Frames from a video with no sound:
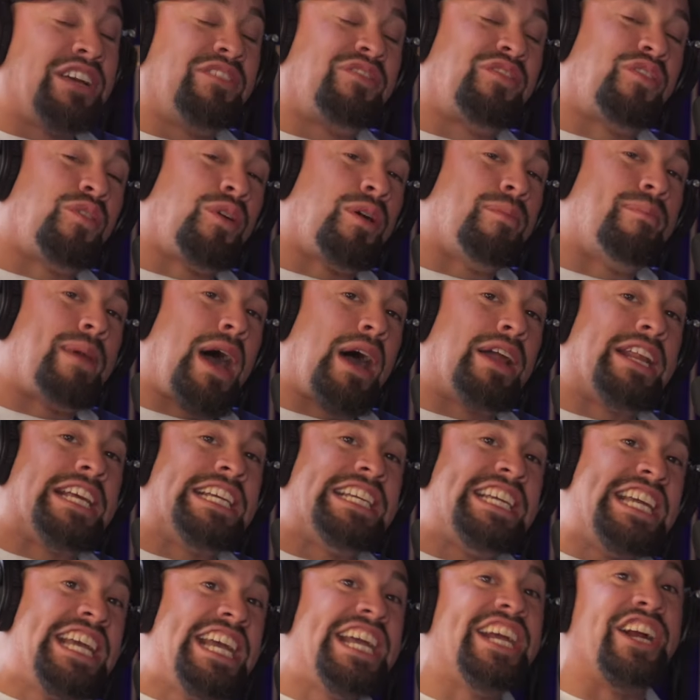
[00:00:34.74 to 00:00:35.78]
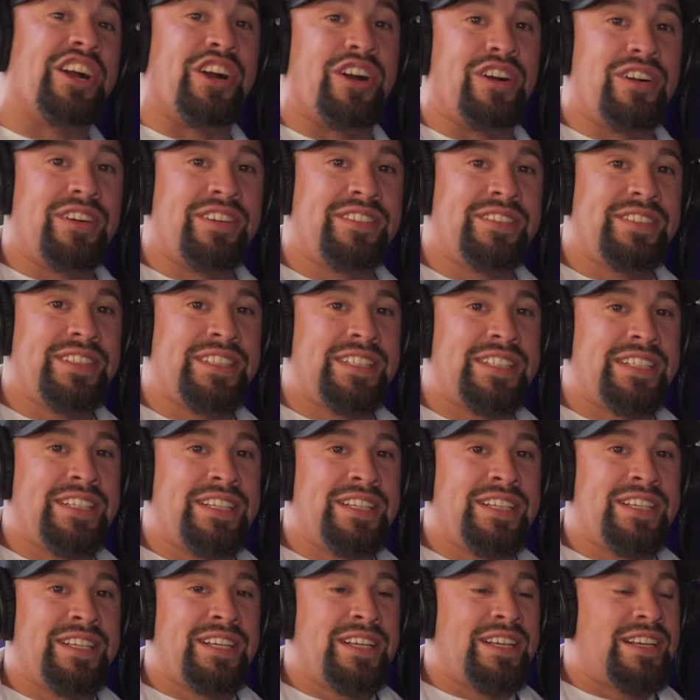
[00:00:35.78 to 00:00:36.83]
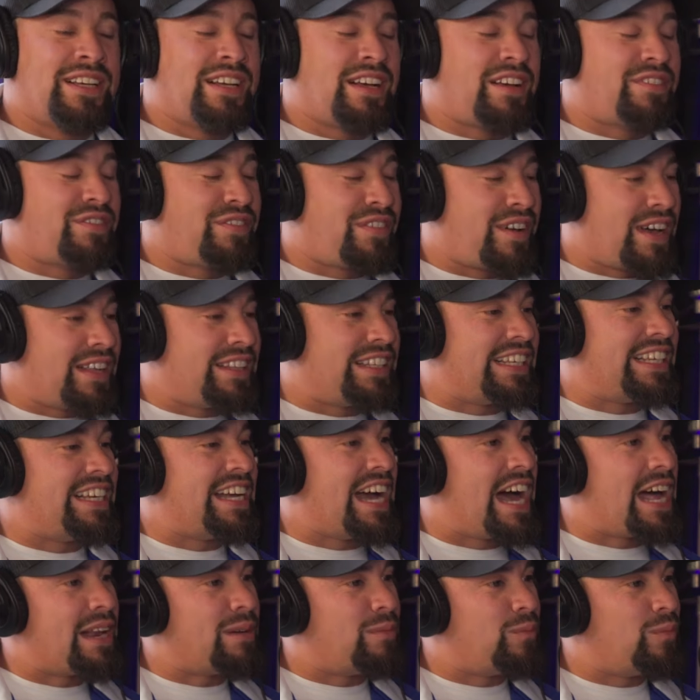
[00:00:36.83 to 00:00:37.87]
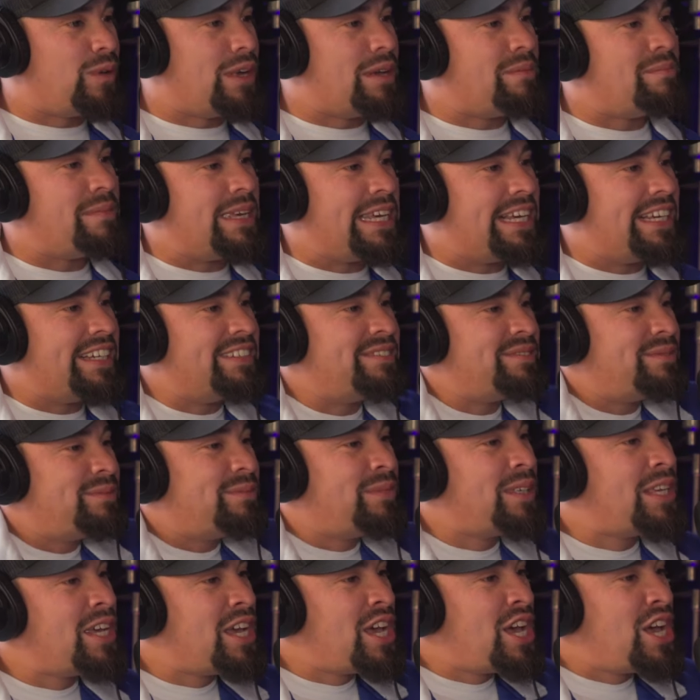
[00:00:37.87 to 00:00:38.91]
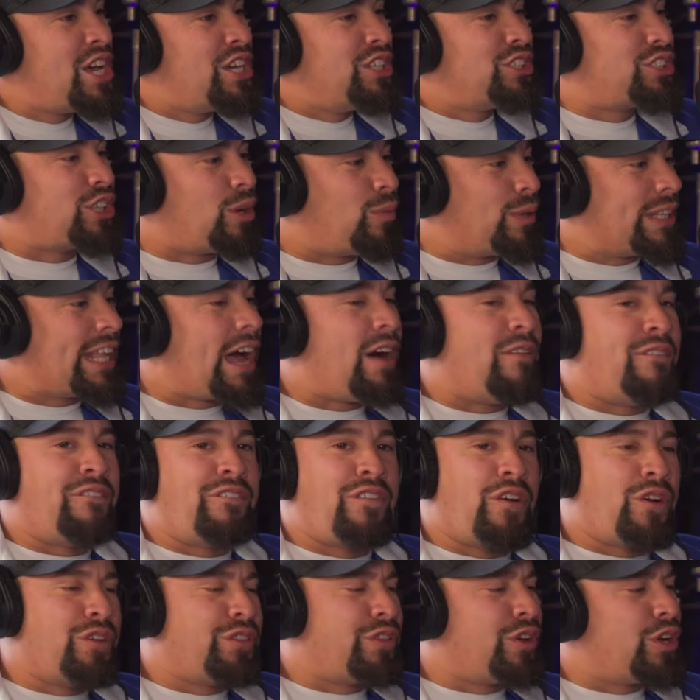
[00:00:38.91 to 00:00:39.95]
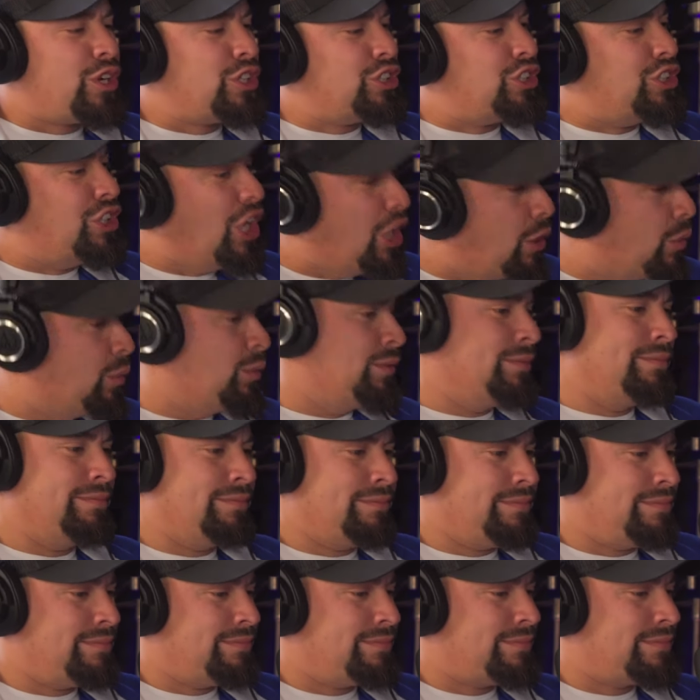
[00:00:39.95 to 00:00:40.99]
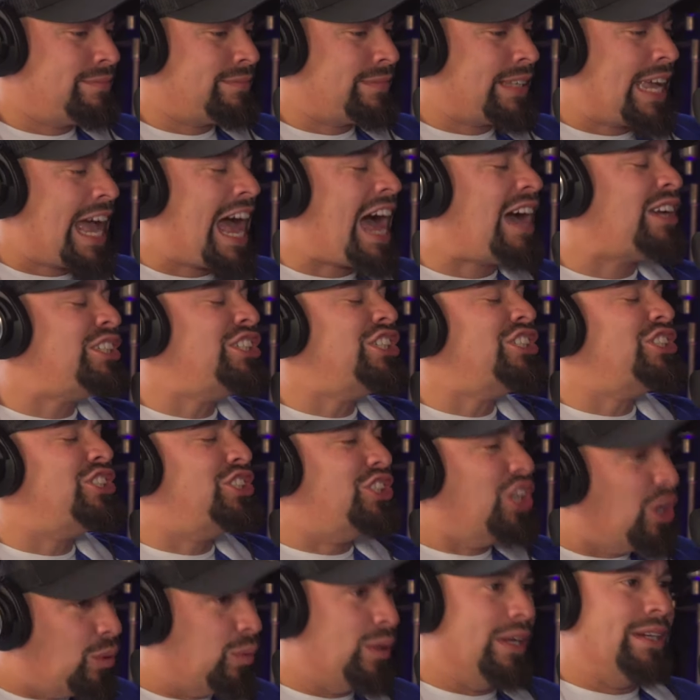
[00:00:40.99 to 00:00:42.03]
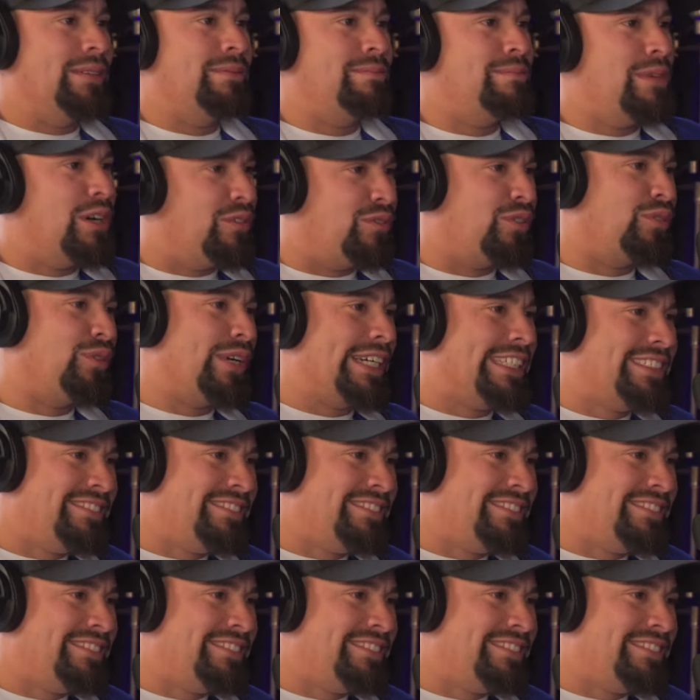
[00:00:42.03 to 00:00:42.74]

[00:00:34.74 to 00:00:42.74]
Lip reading: for about a year, I finally got him with me. So without further ado, how you doing, Milverine?